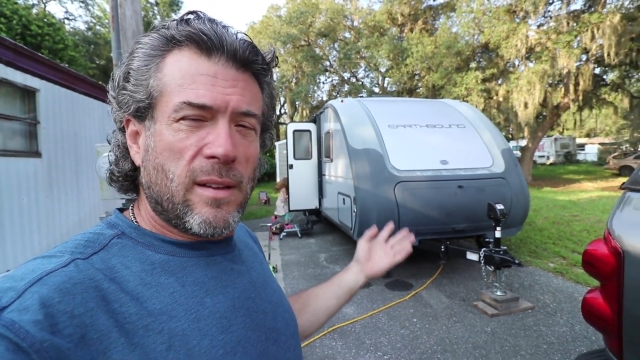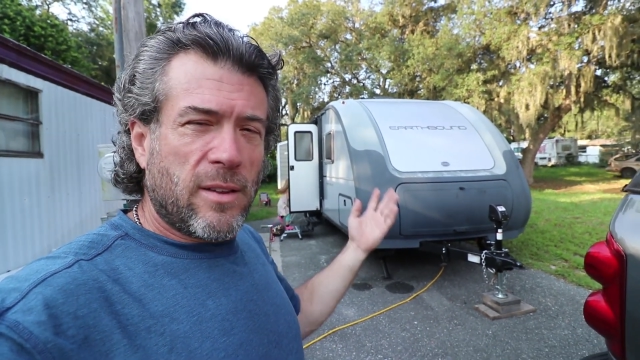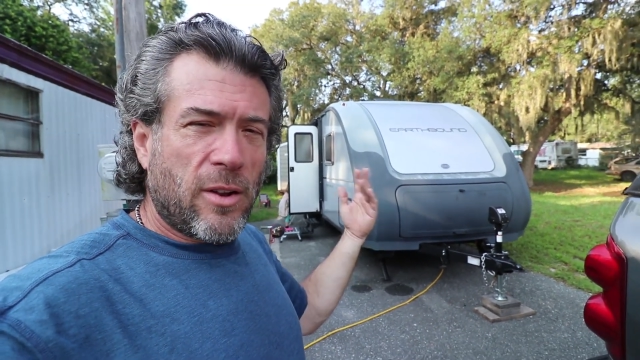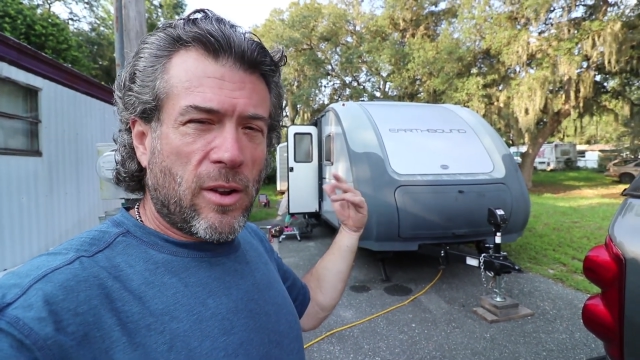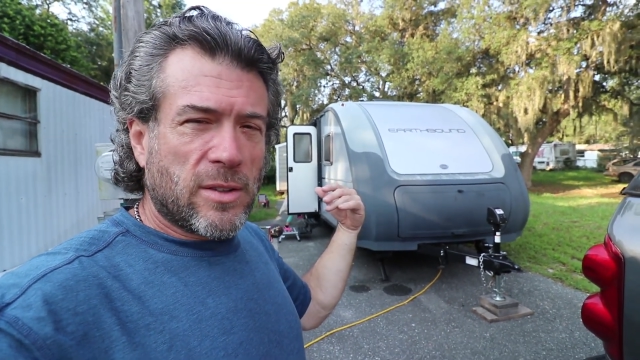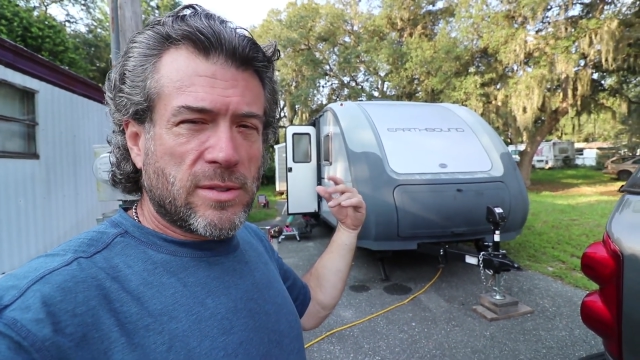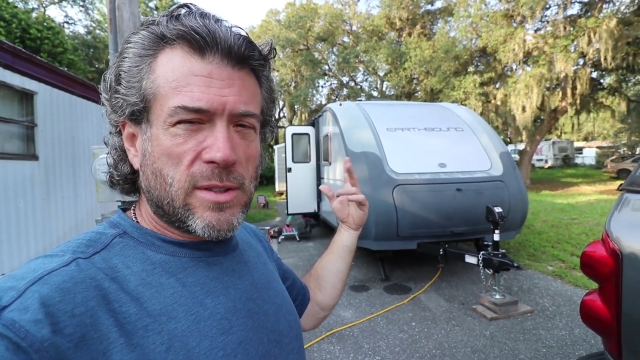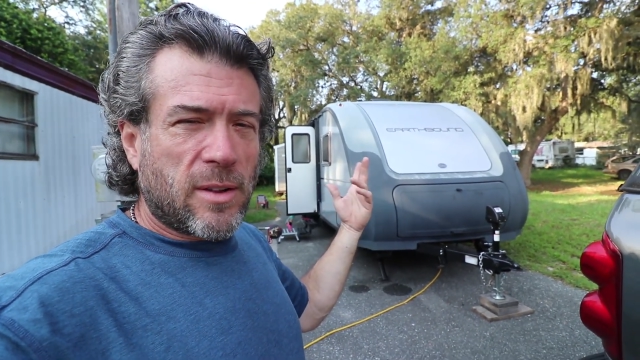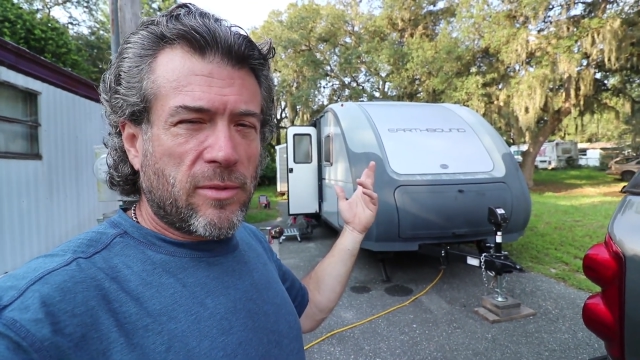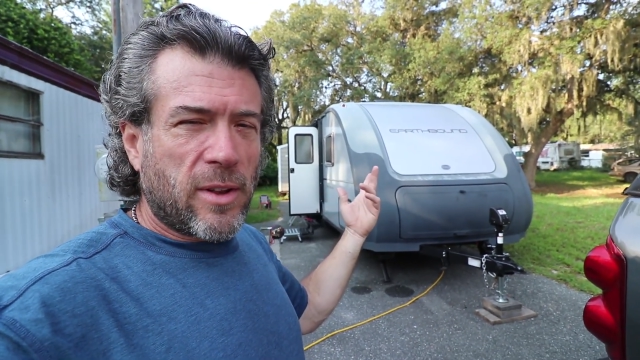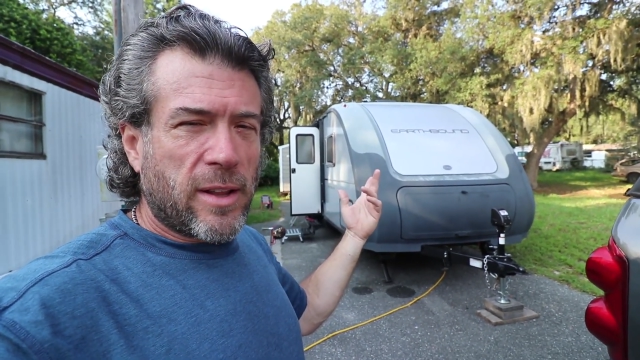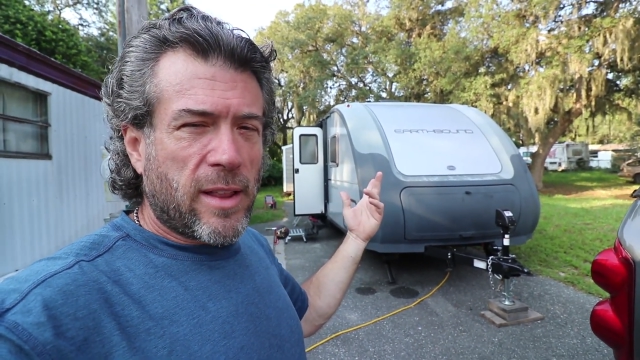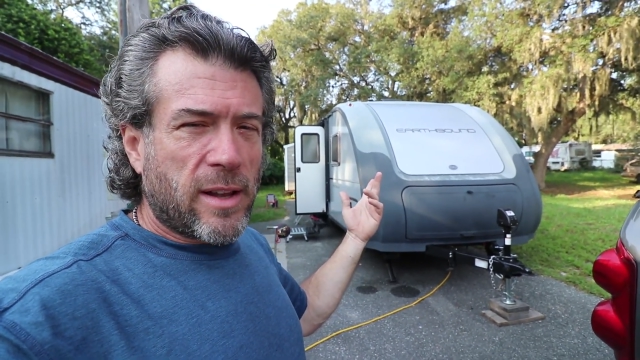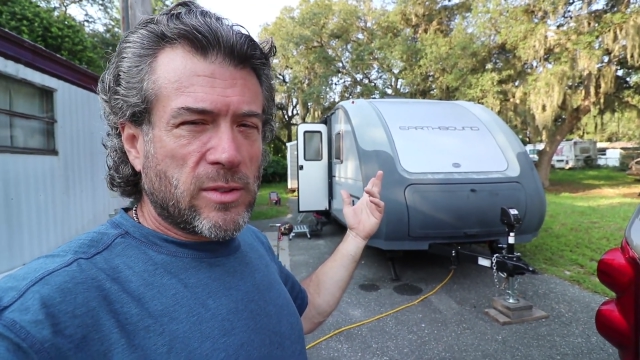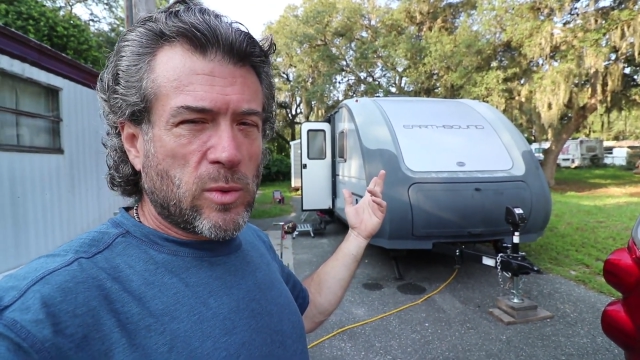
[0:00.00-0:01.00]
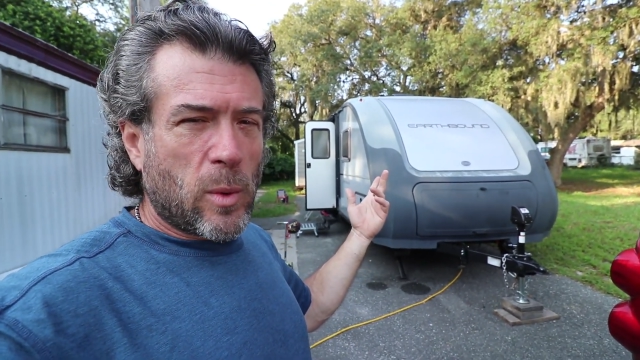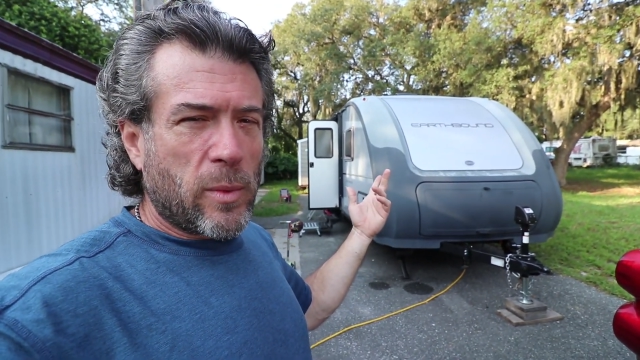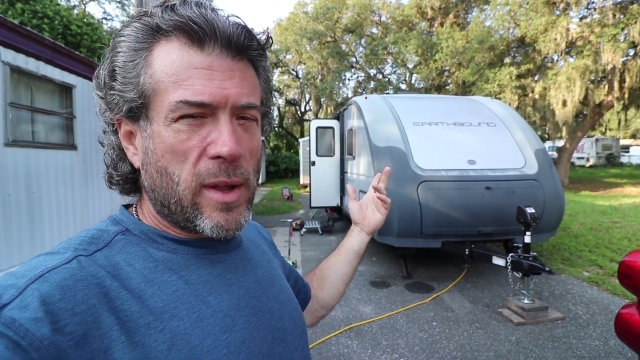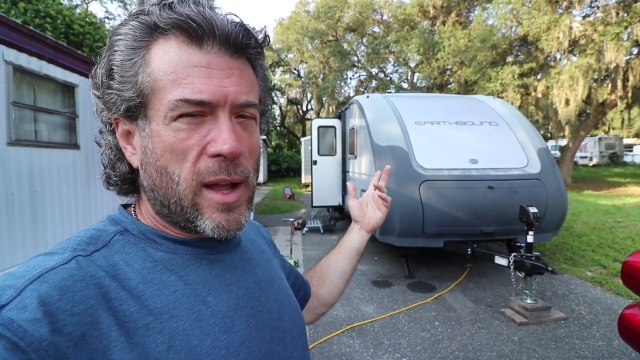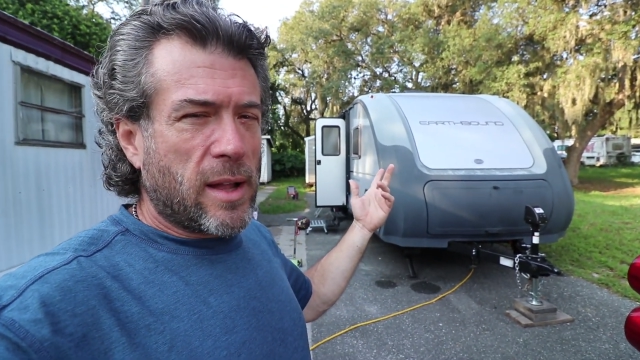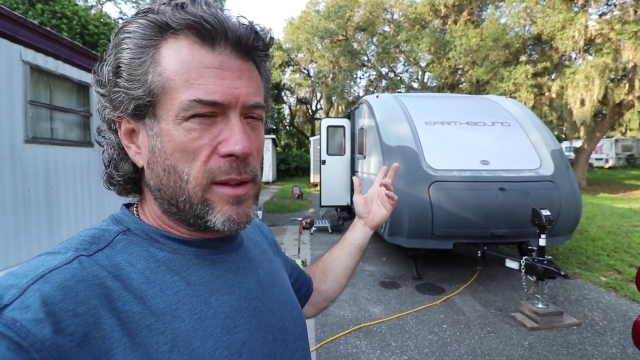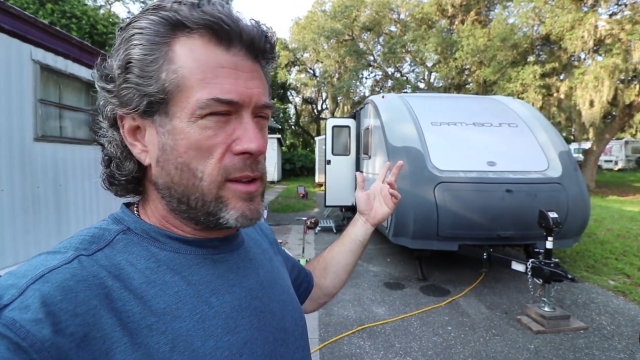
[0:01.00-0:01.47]
you know, stuff like that is what
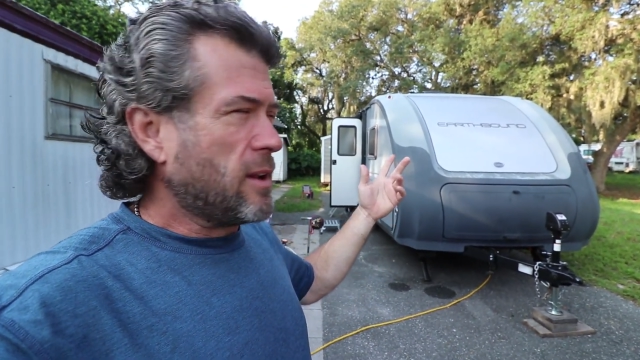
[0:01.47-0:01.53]
we had